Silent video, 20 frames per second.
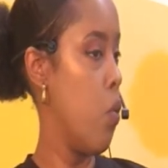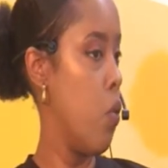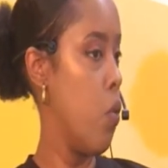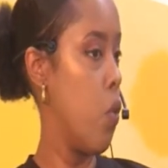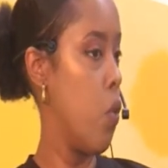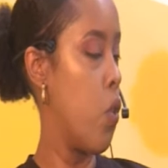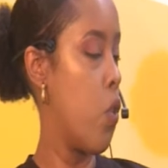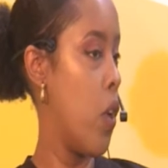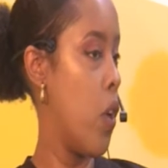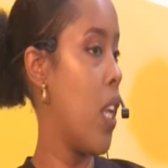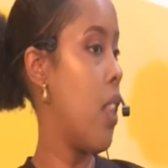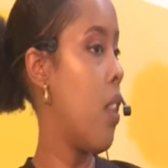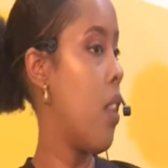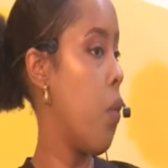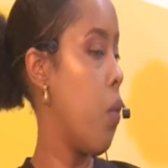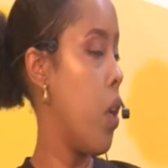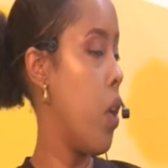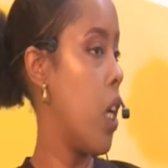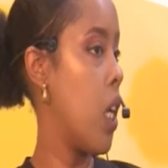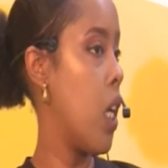create the
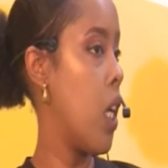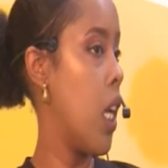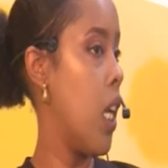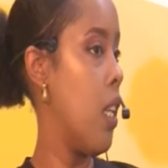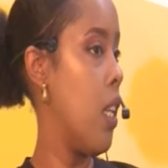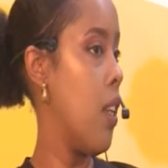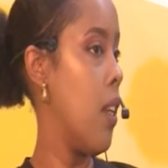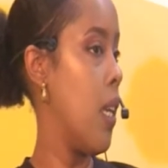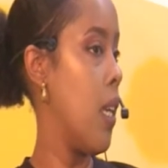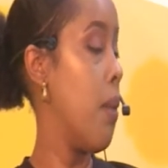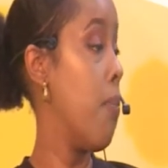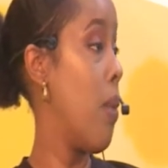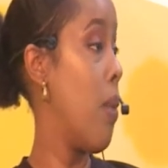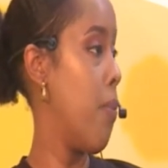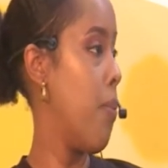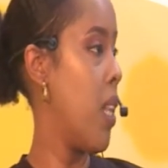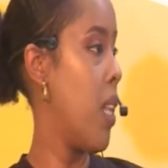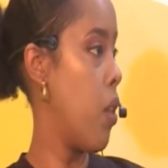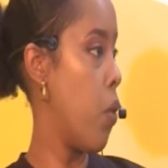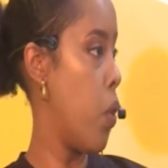work and
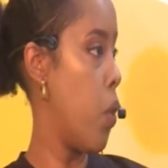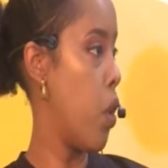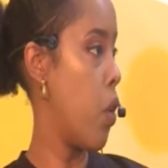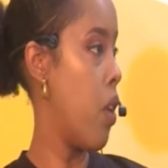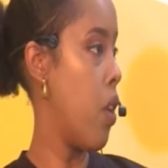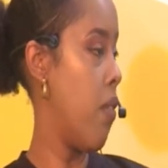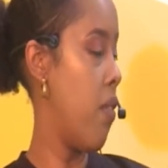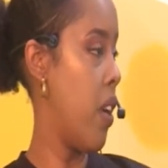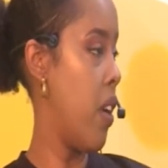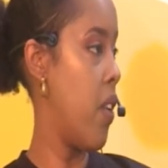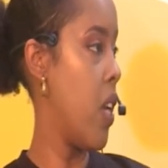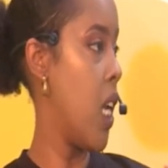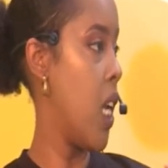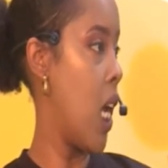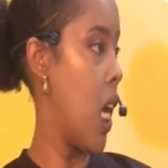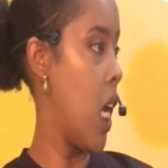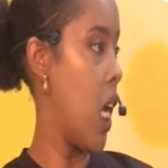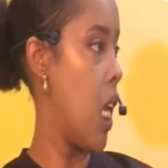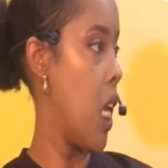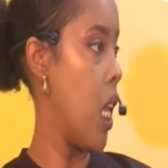implement the work on a very
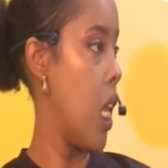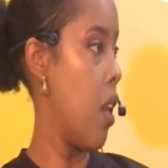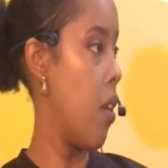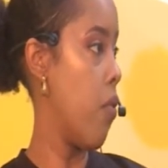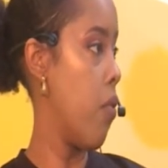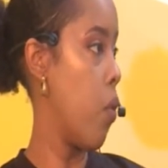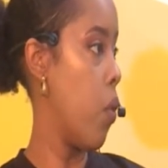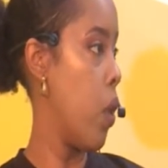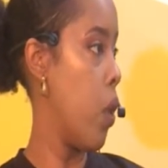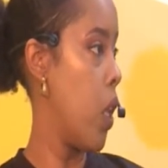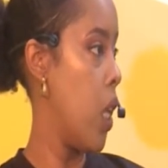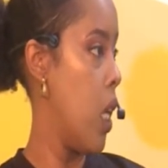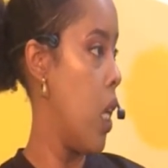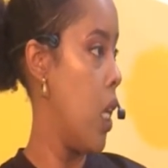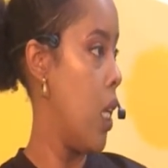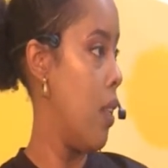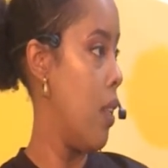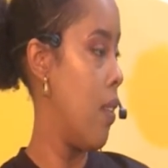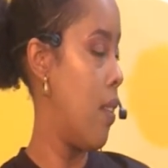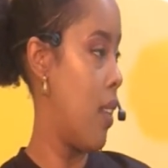high level
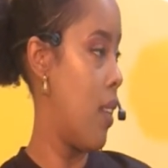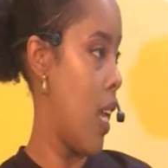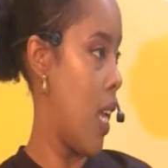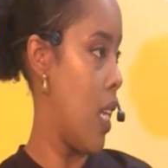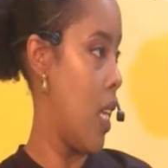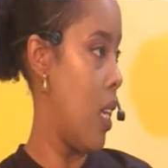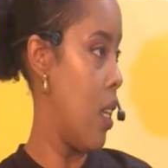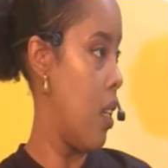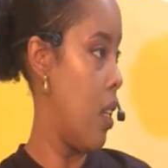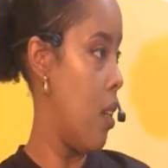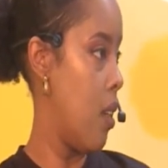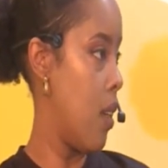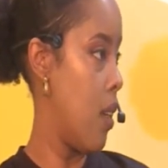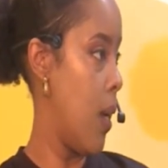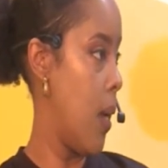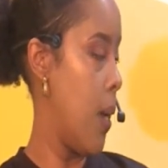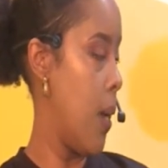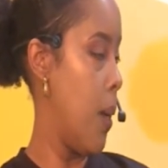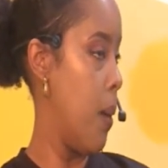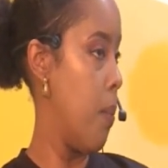standard,
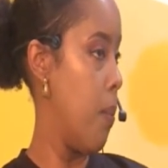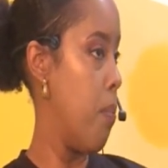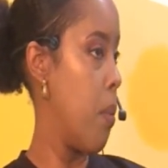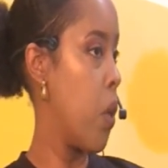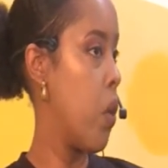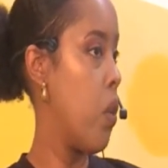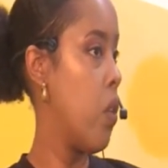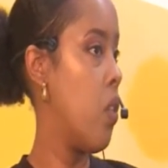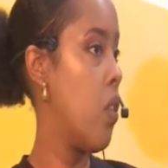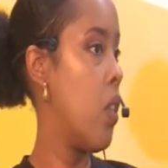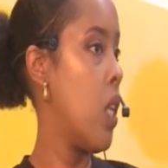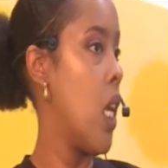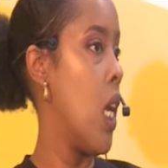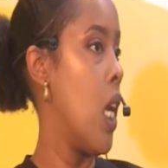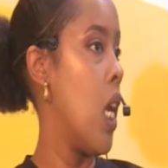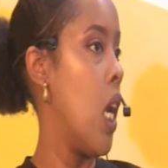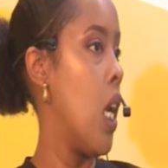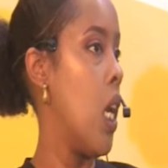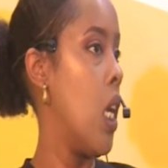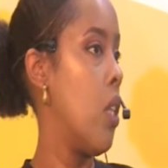because
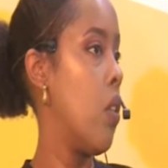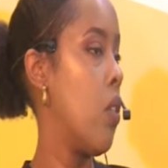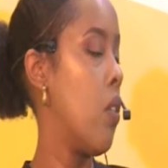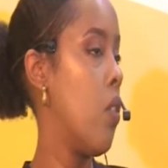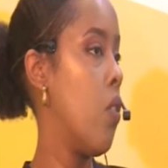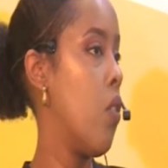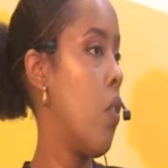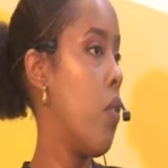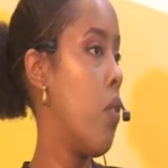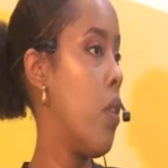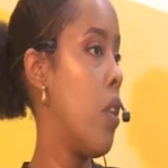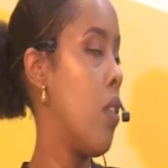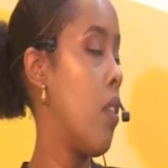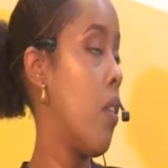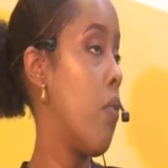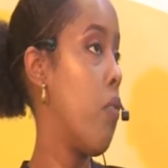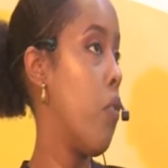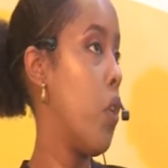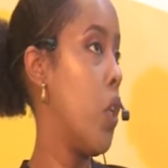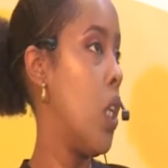it's
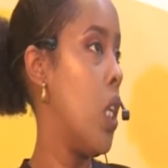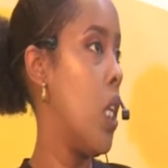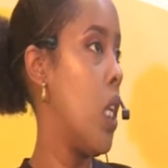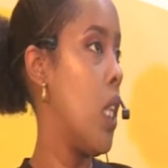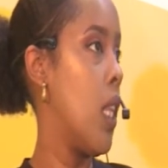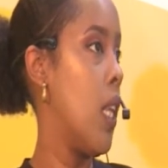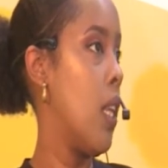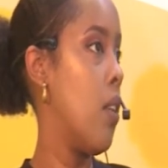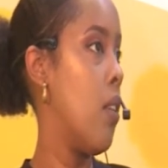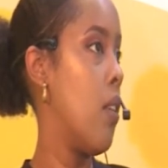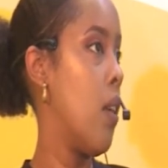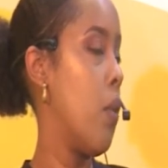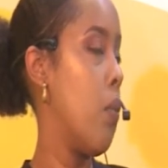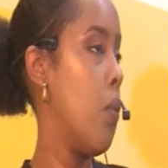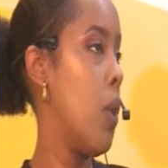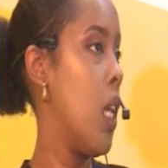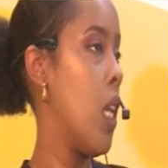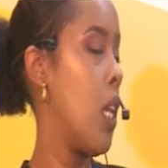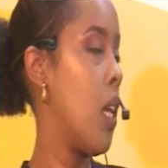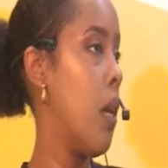unfortunate that
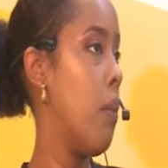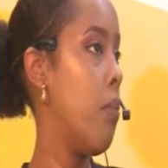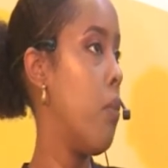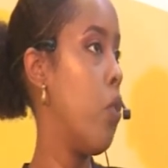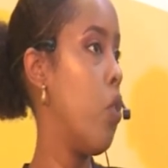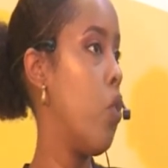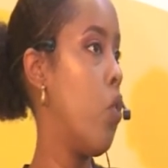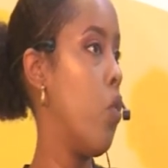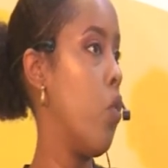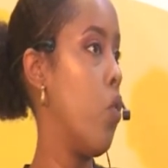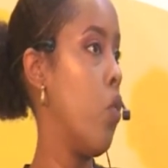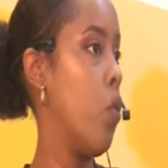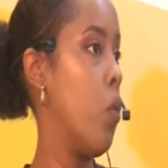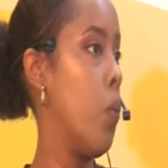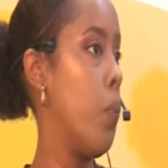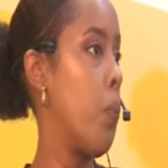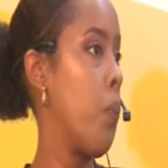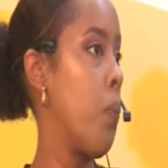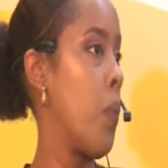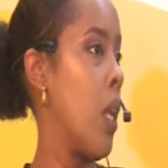when it comes to
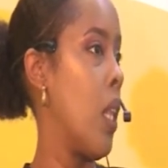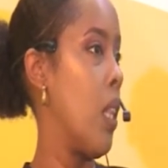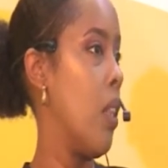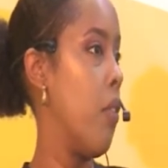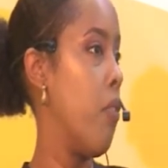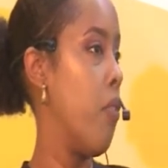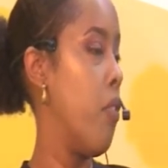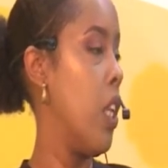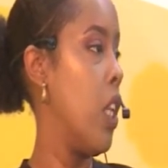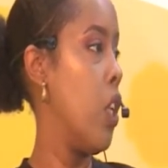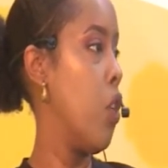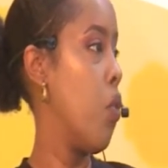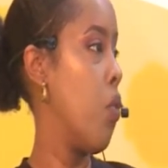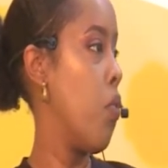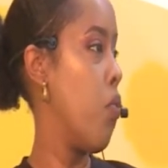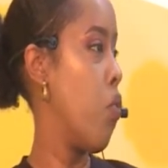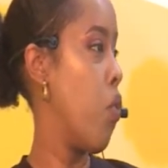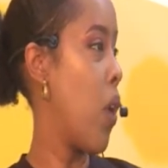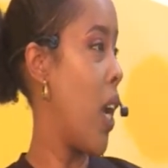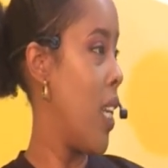the field
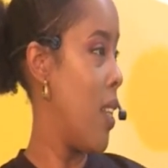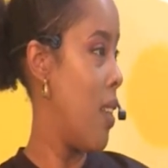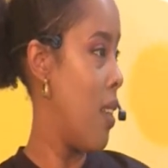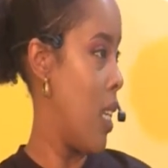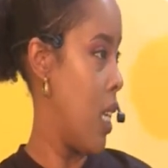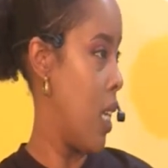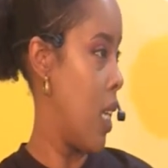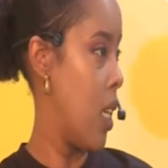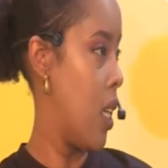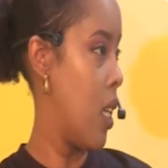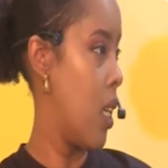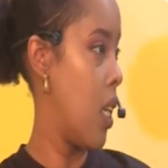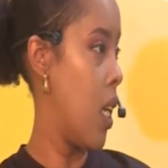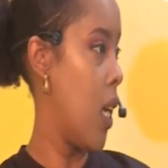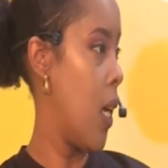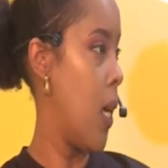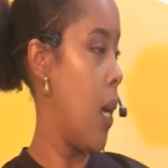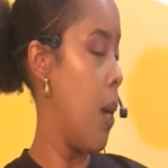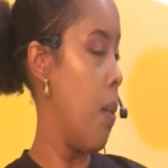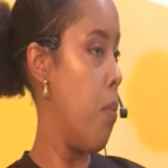of writing,
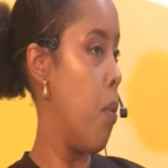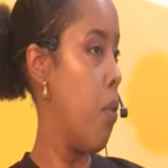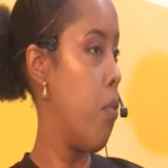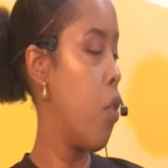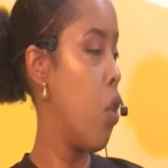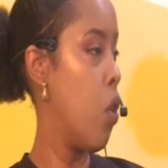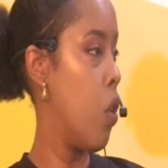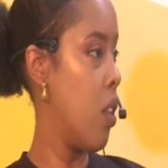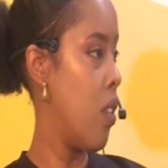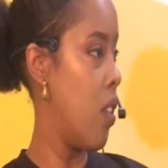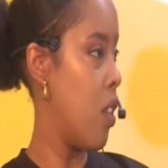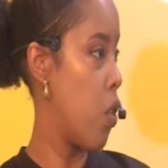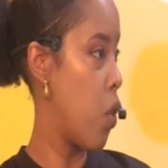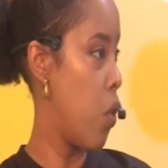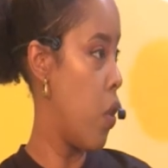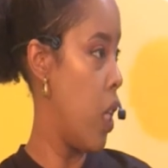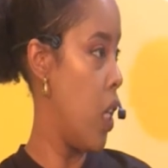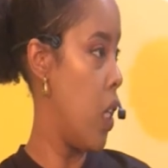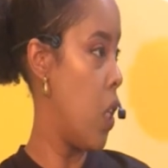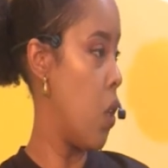of content
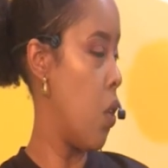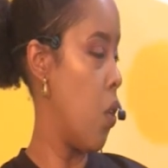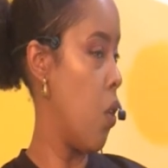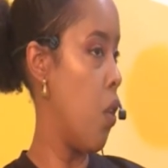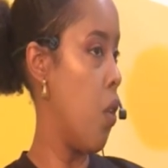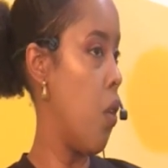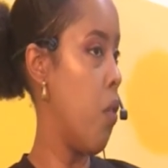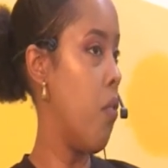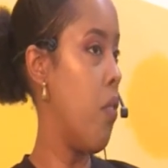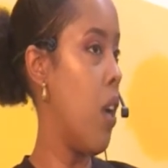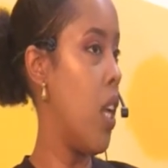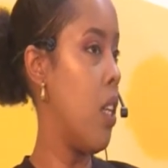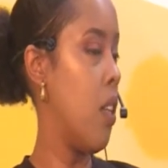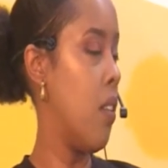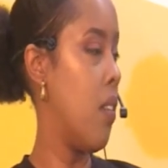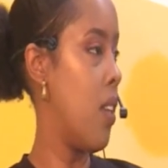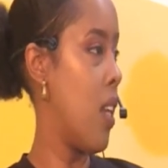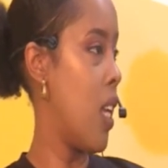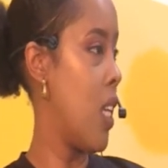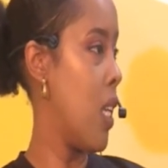creation, of
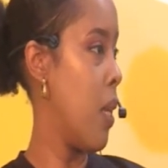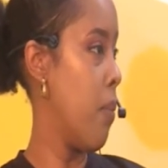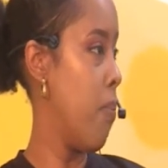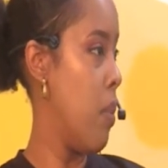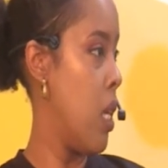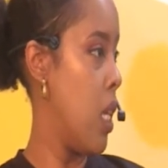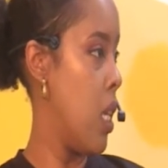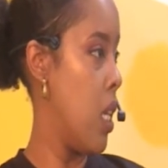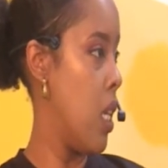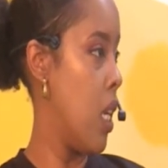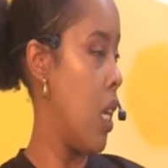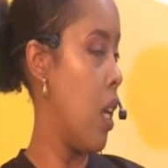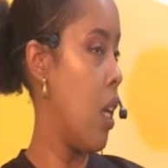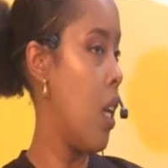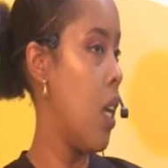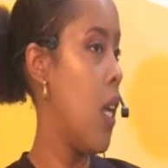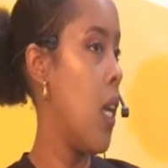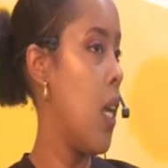understanding media,